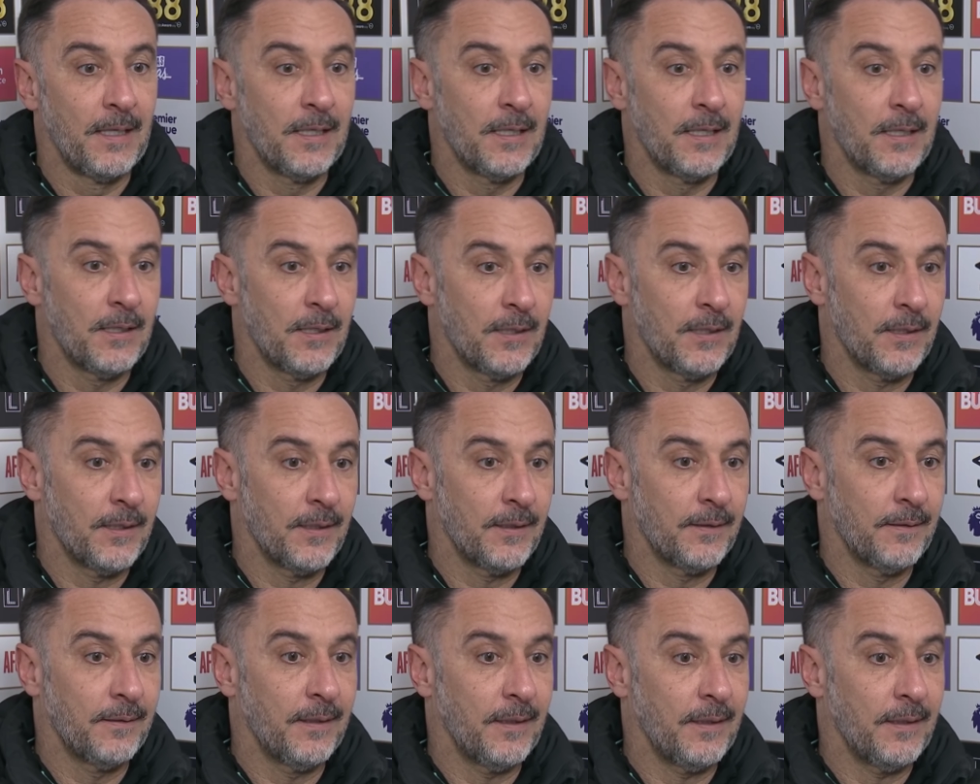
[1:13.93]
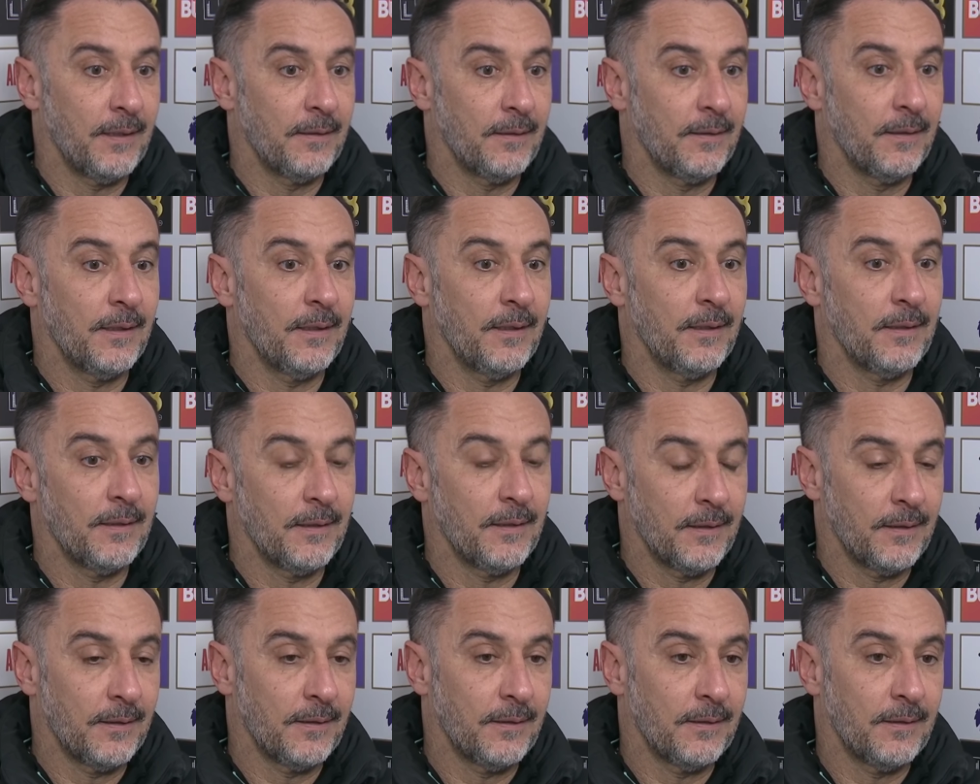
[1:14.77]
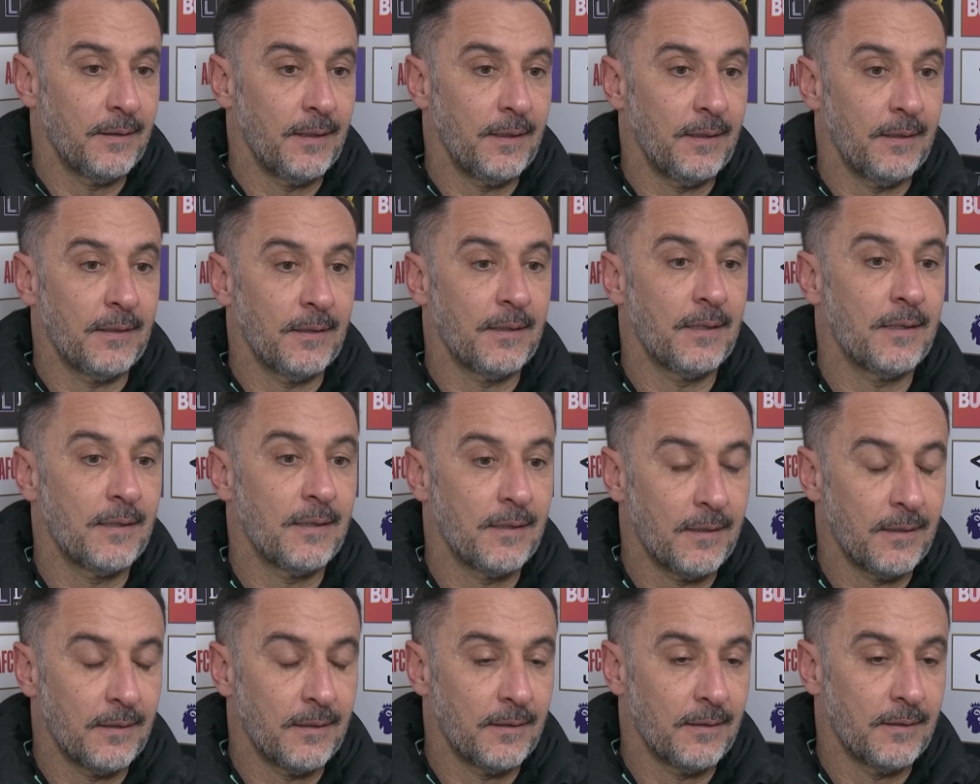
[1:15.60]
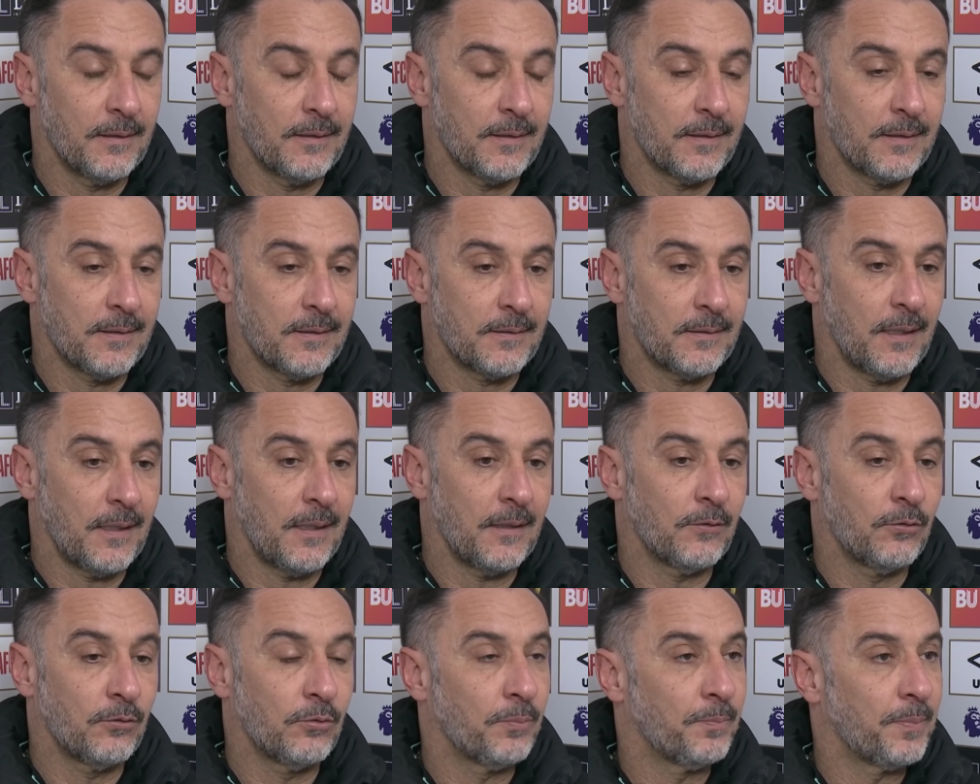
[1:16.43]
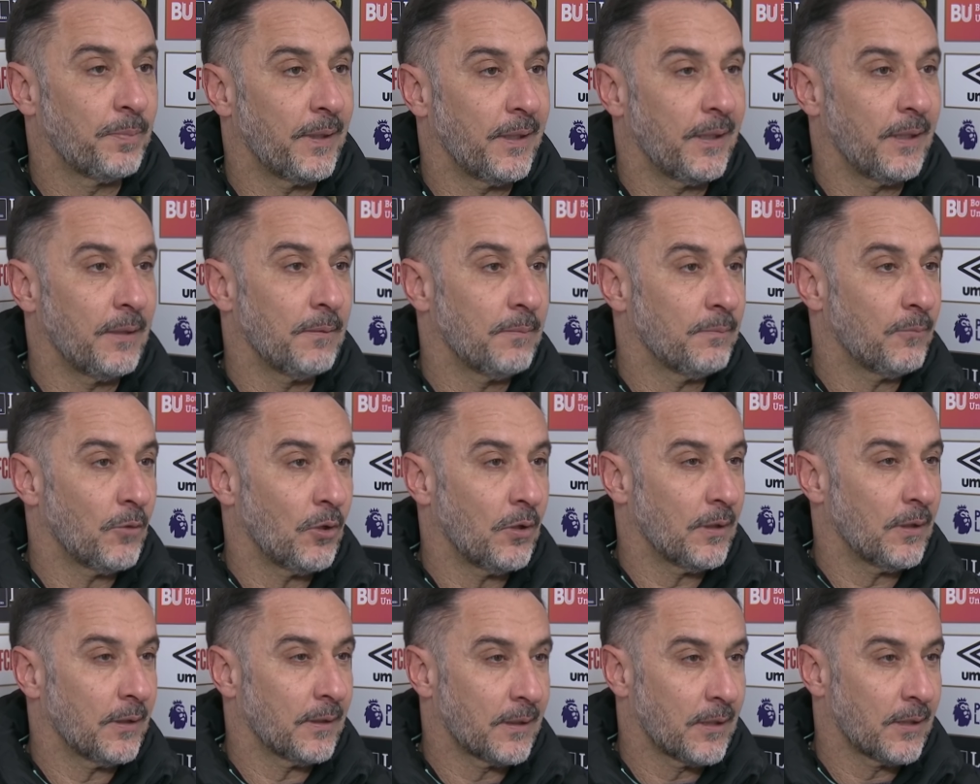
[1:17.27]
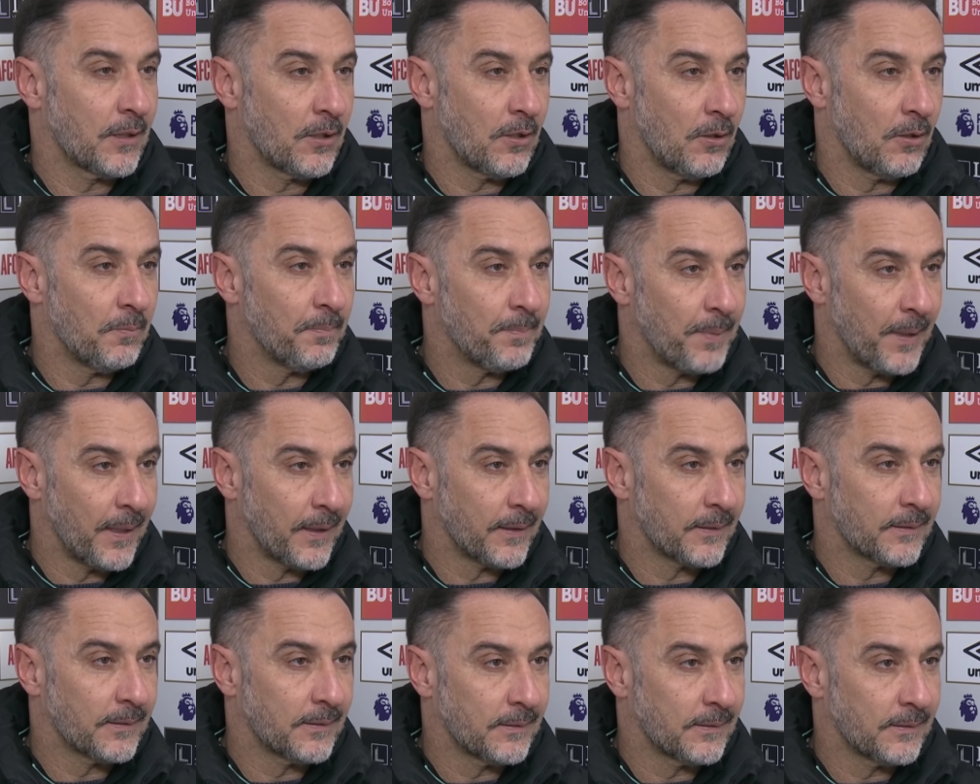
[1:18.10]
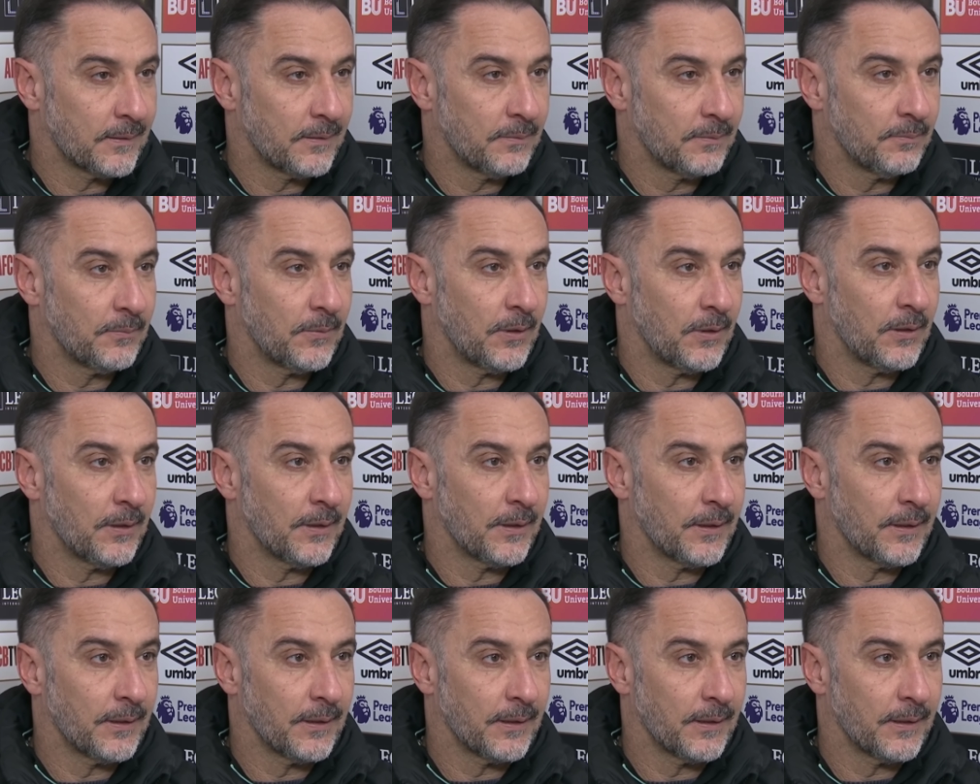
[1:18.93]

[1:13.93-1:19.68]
they start to play more compact, more